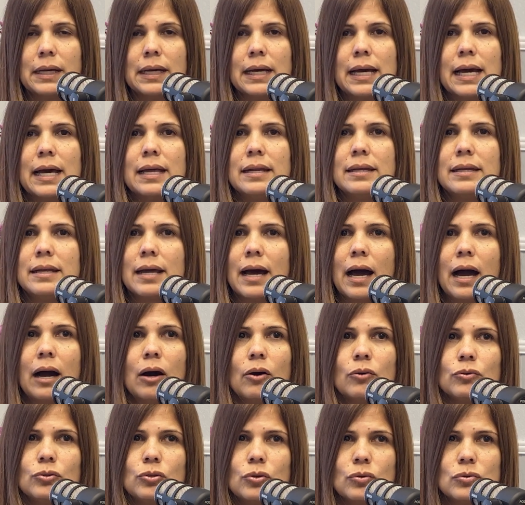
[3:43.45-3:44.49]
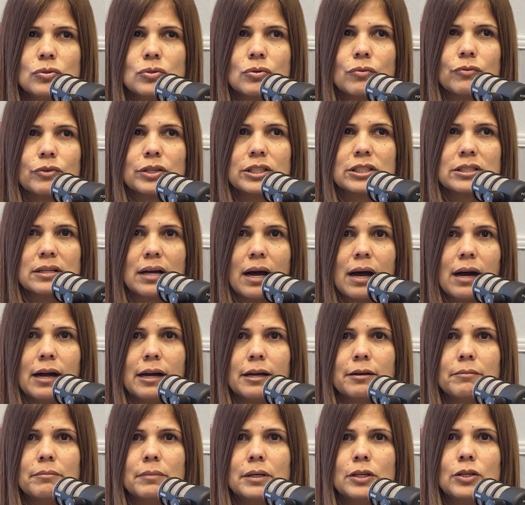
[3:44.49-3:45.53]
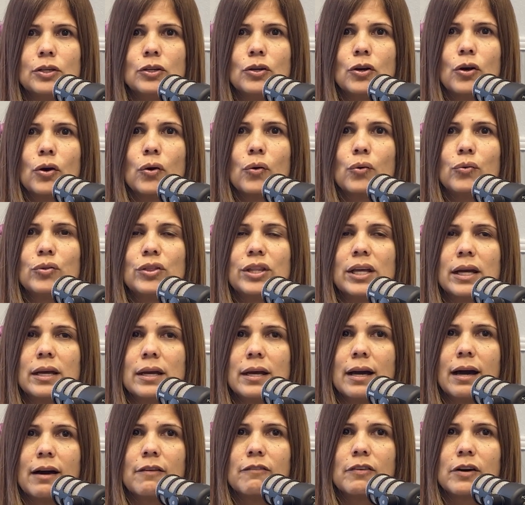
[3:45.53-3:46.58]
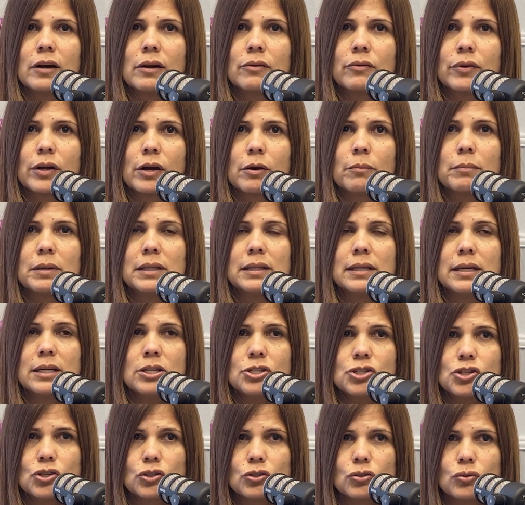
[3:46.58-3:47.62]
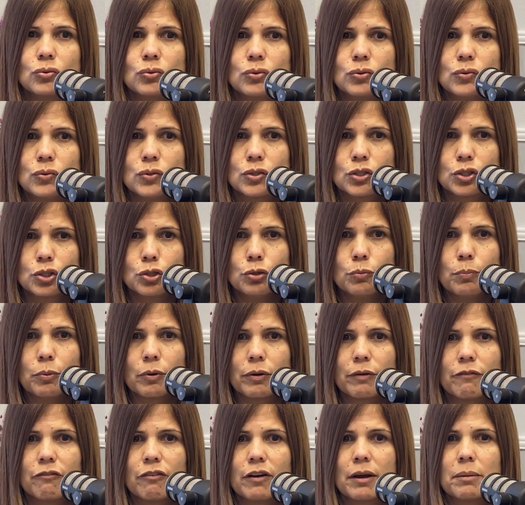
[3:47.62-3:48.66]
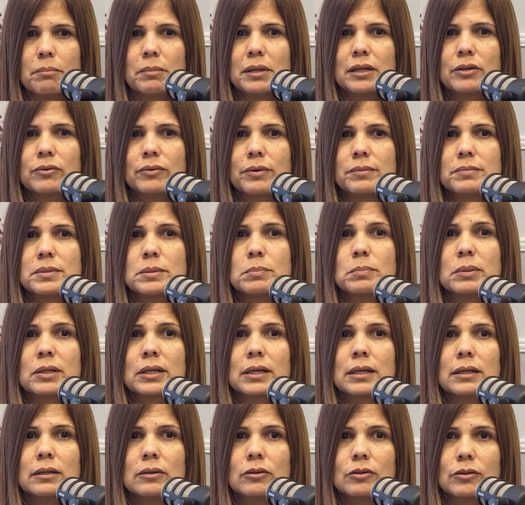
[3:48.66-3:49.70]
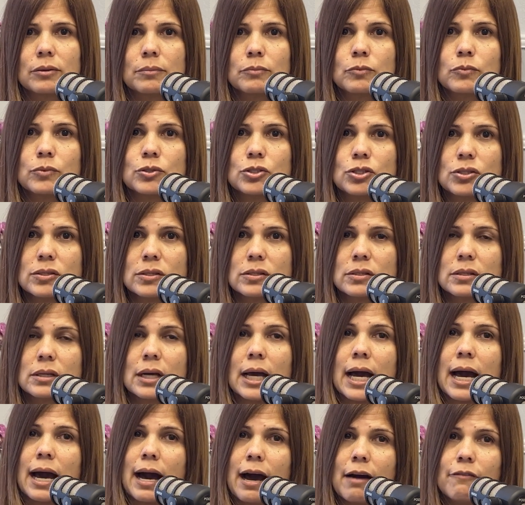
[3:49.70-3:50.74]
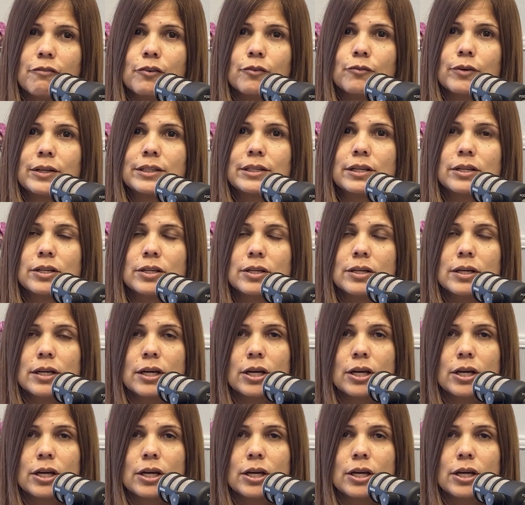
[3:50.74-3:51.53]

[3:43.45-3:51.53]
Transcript: And now those over the time, they have a recommendation to use 2.5 milligrams per kilogram, which is half of what they